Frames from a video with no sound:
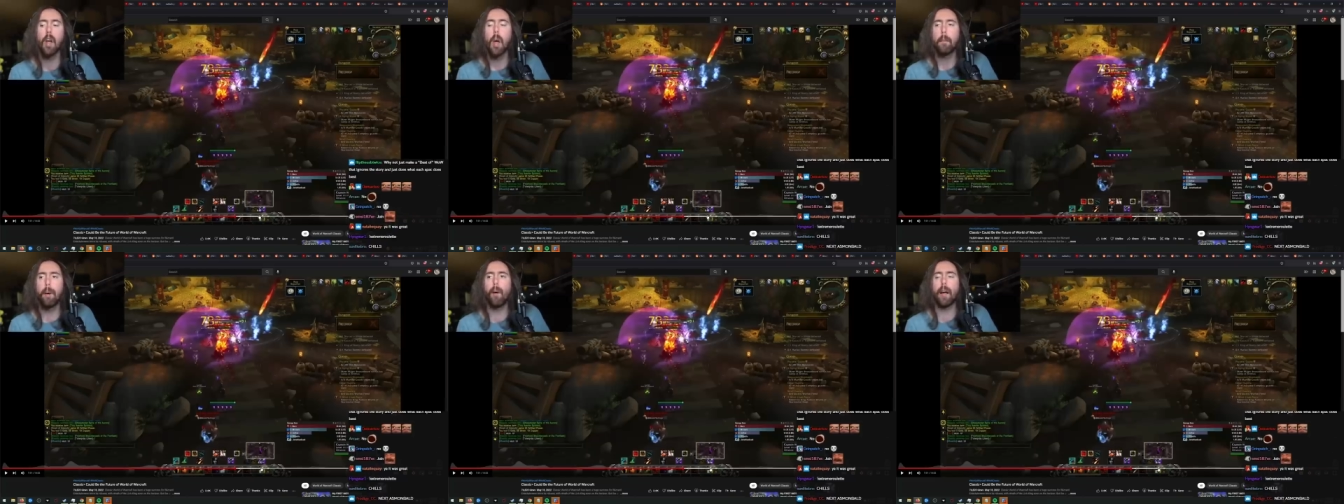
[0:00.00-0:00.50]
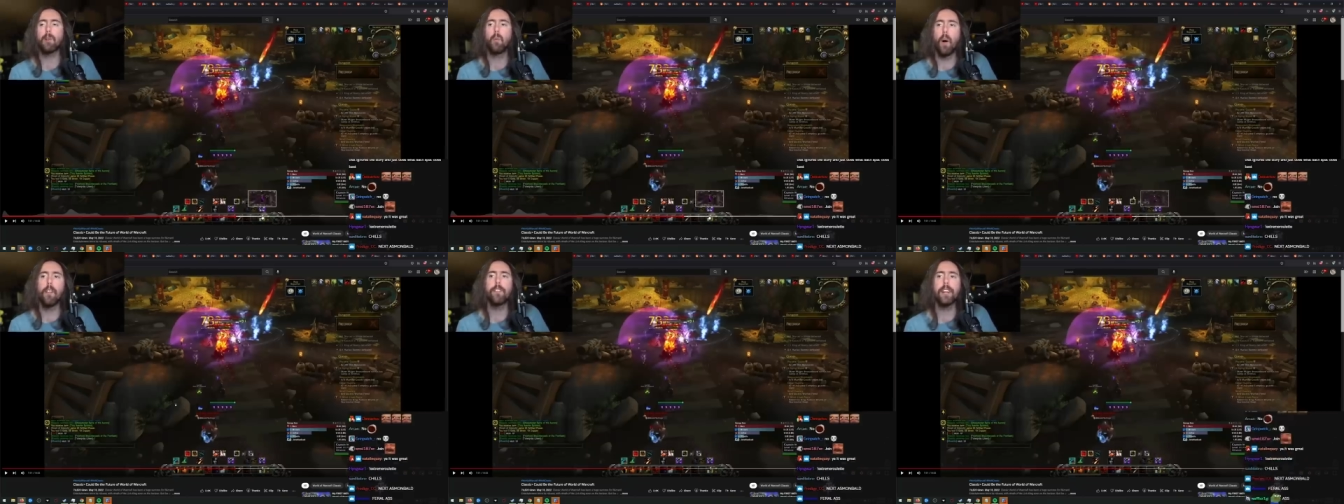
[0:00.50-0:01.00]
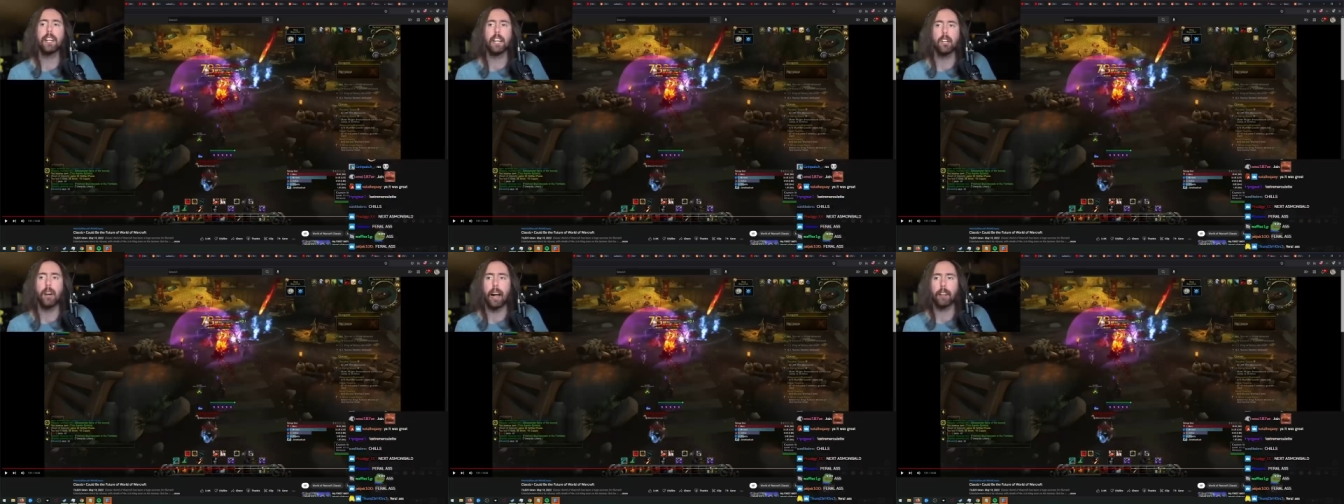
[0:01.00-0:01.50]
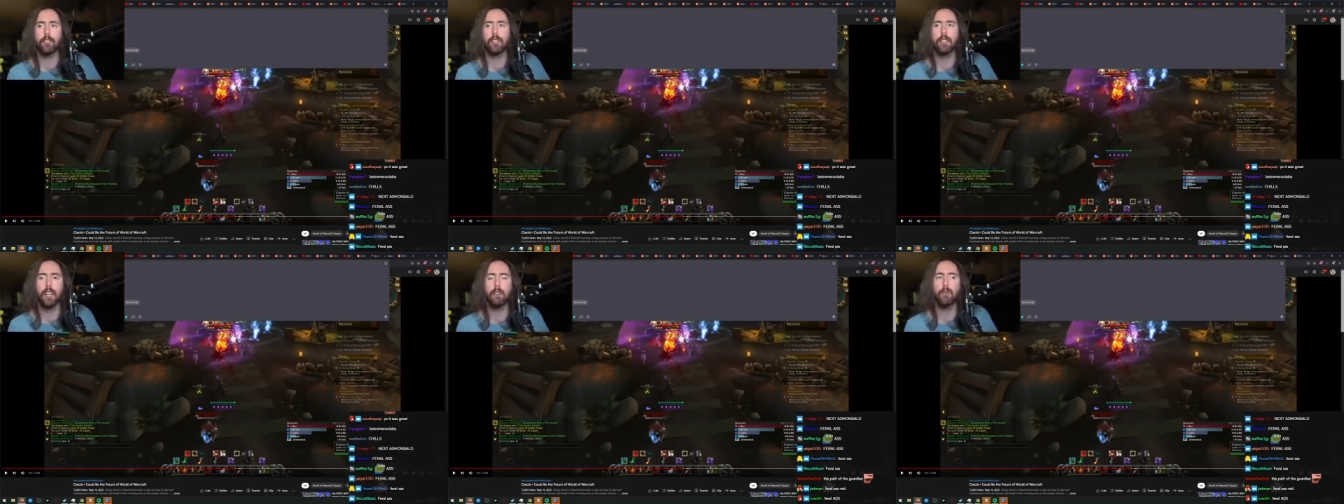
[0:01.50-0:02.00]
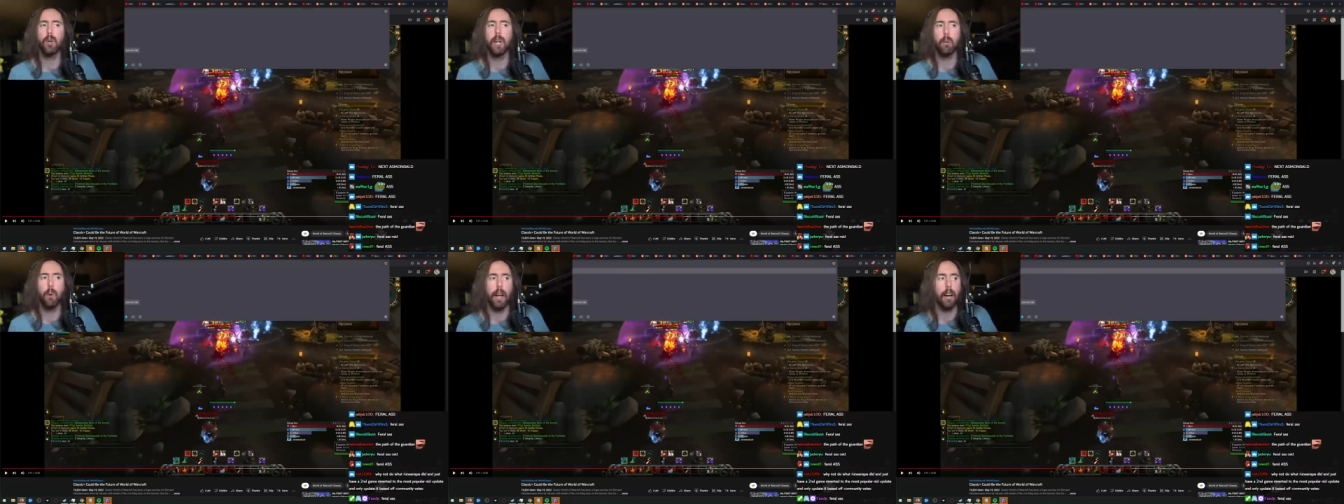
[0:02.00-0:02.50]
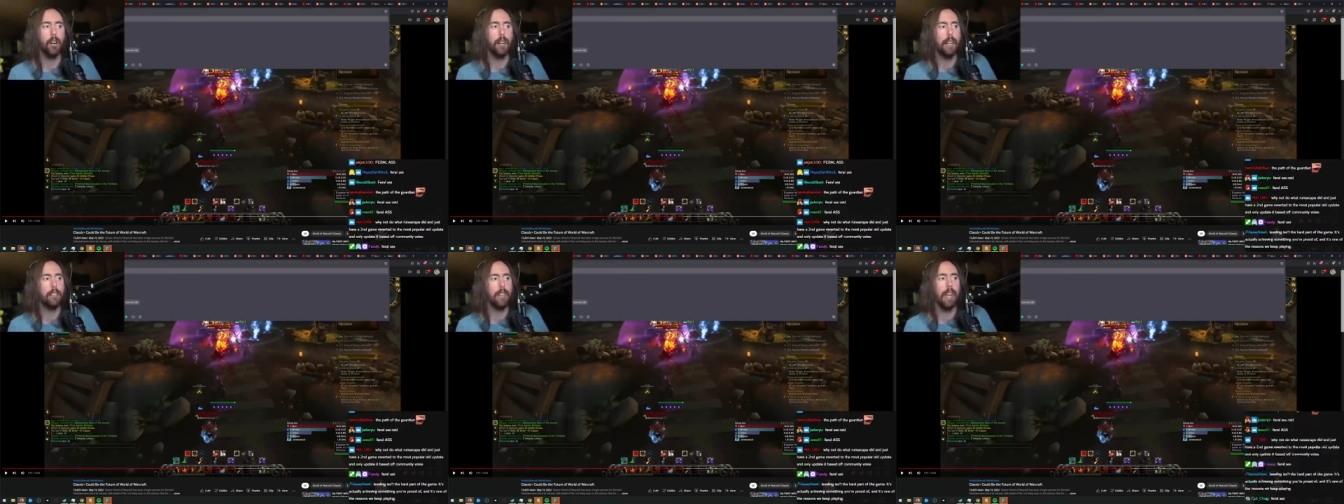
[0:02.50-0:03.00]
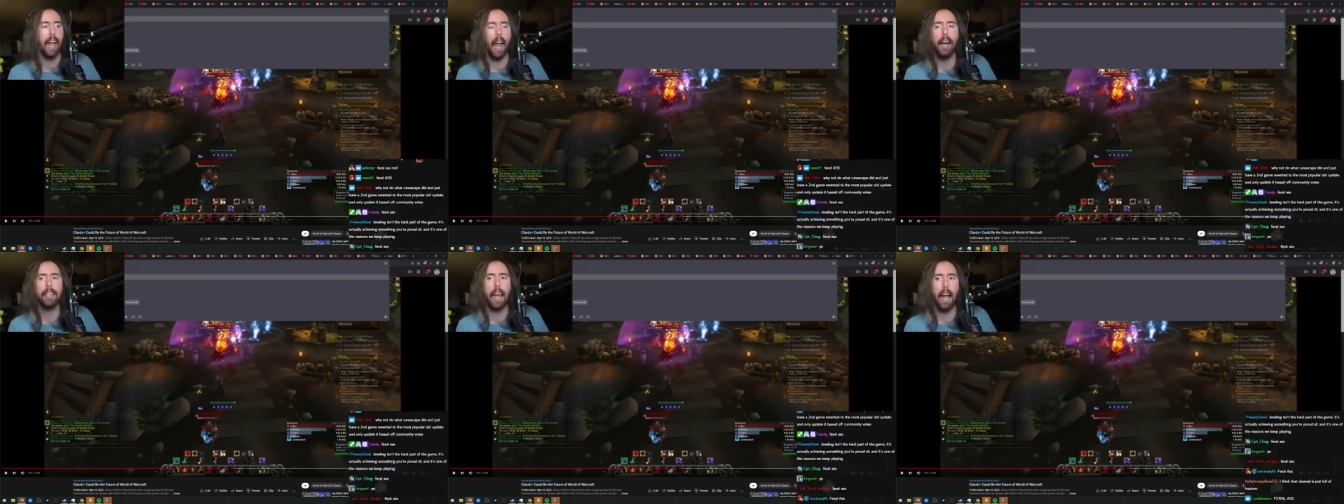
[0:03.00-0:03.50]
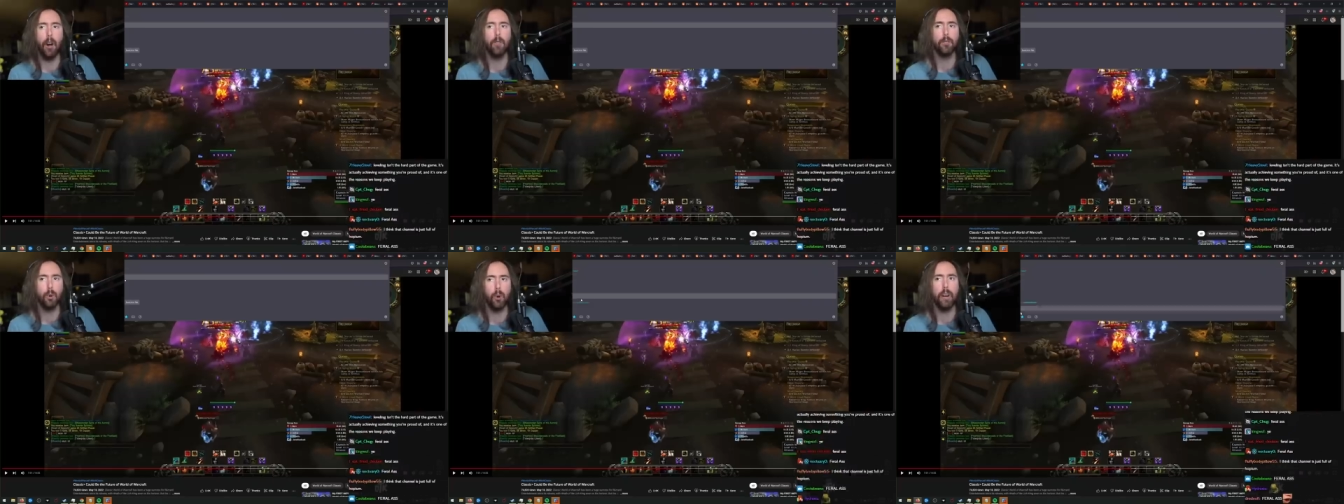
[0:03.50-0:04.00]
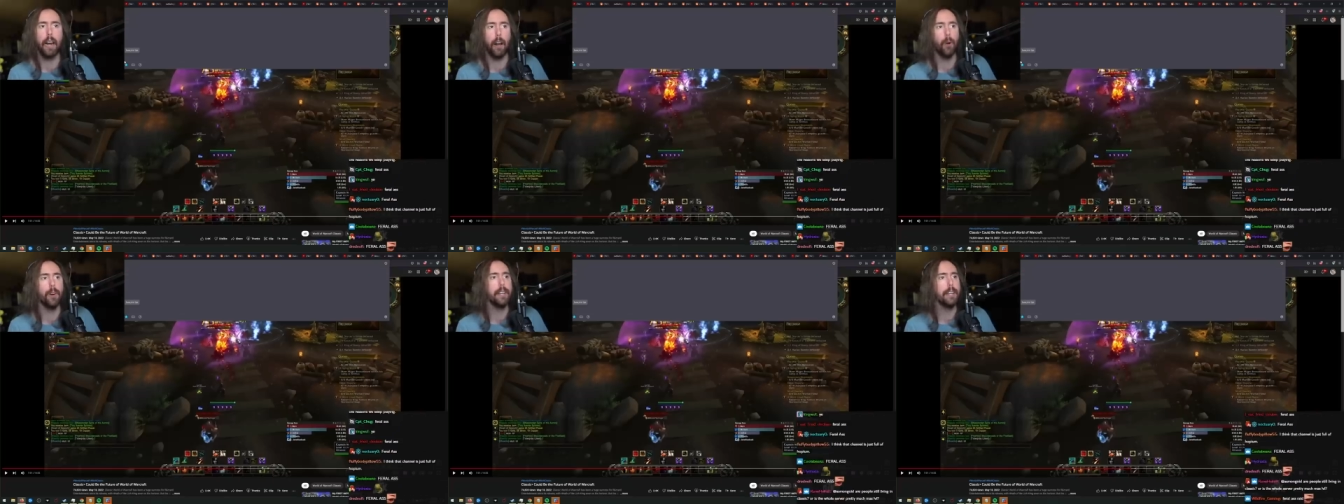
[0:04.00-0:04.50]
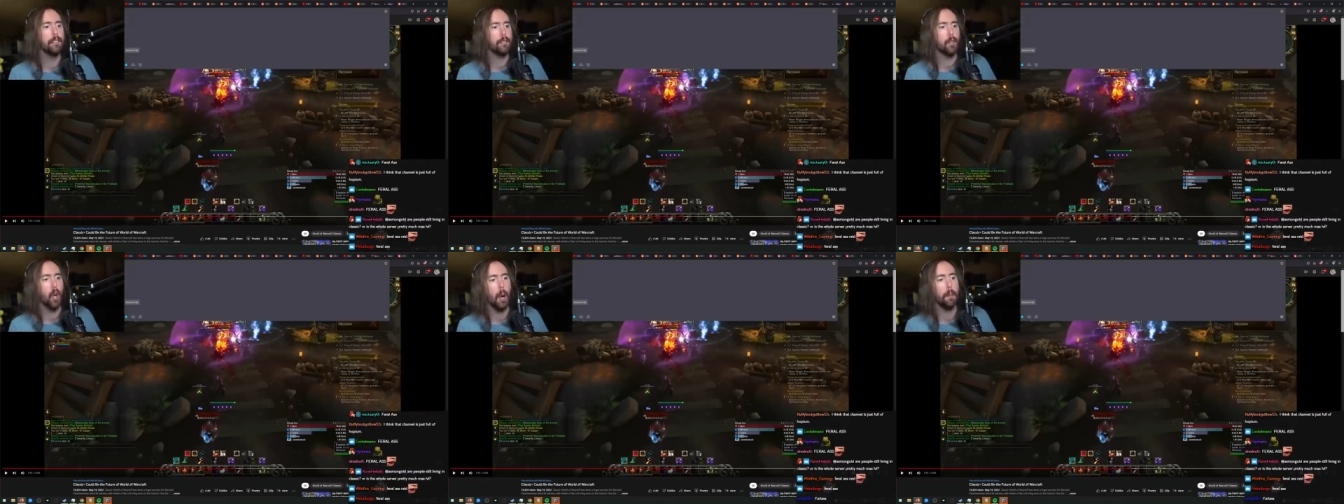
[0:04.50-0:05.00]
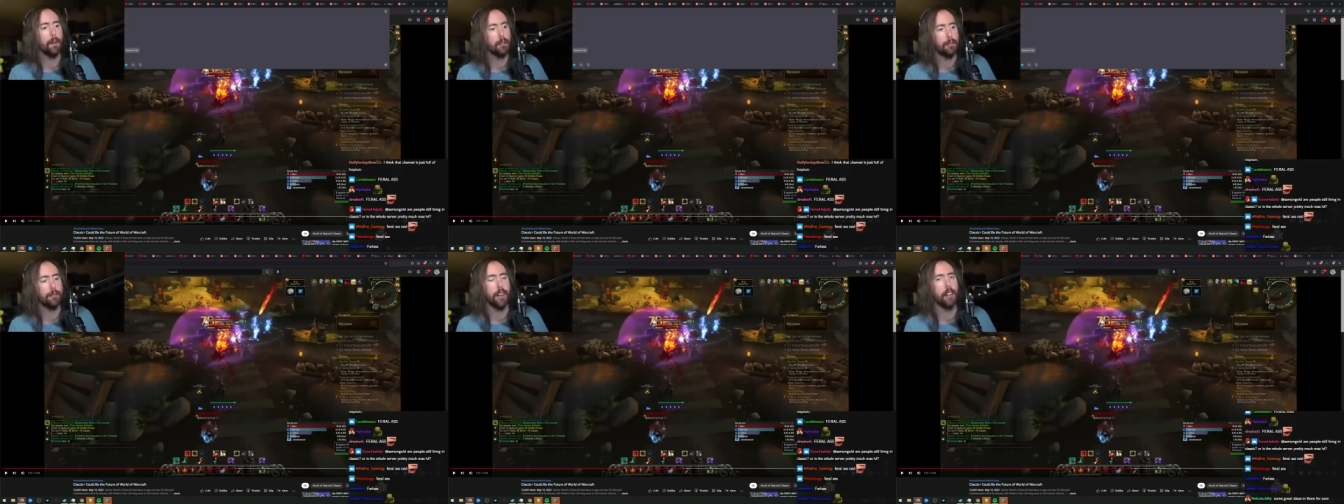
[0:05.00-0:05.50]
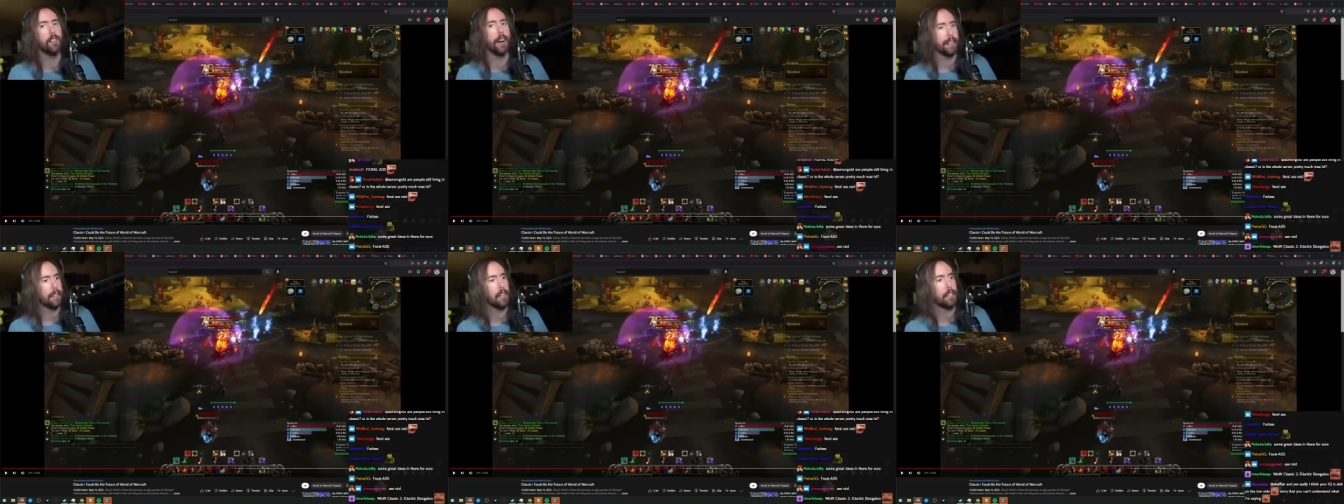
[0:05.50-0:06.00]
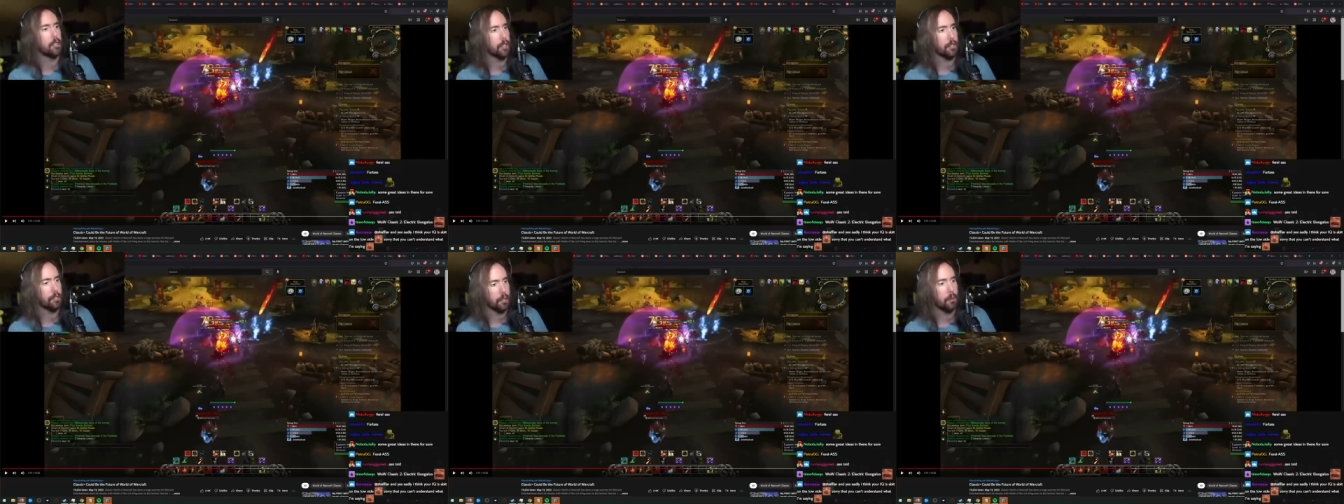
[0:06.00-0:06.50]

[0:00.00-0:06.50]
But, like, one thing that Classic did really well is they had outdoor areas that almost felt like dungeons and